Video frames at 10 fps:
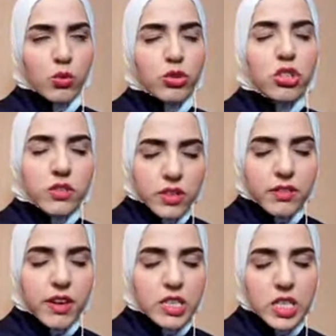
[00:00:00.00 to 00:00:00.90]
uh, which is
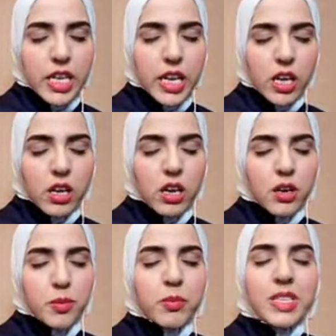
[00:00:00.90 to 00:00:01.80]
very fascinating,
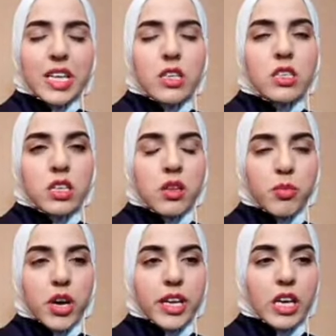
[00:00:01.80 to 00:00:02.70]
um, cells in
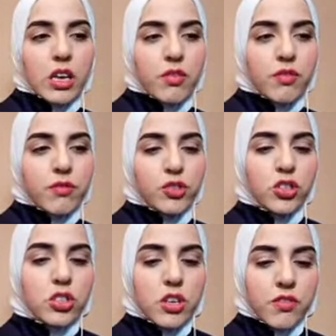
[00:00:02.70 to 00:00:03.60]
the body, if
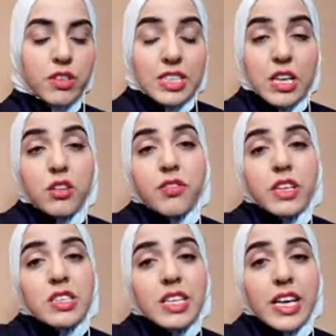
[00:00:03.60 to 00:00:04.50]
if a cell
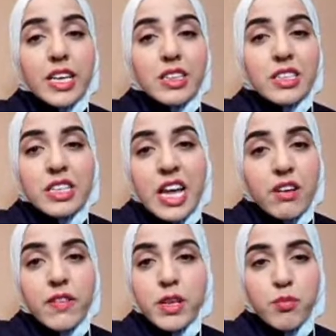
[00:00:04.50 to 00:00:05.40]
feels like it doesn't
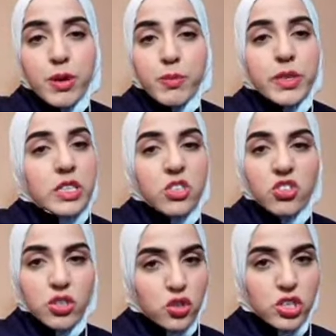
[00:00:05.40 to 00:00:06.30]
have any purpose, it
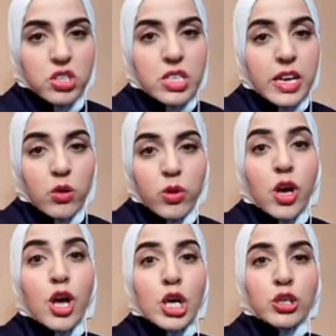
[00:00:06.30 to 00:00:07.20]
just shuts down.
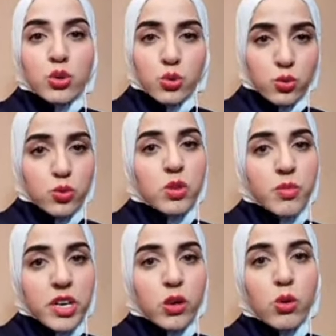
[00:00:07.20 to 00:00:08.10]
So the
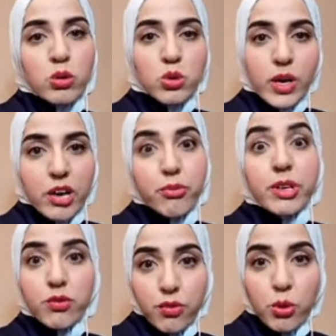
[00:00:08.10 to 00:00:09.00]
body also get
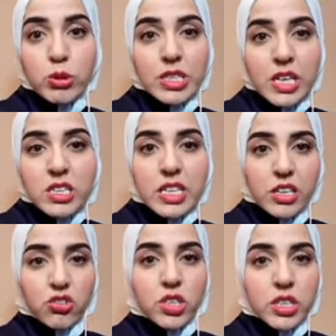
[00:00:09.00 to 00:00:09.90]
rid of those cells
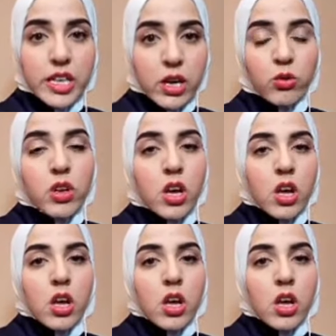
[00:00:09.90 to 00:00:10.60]
that shut down.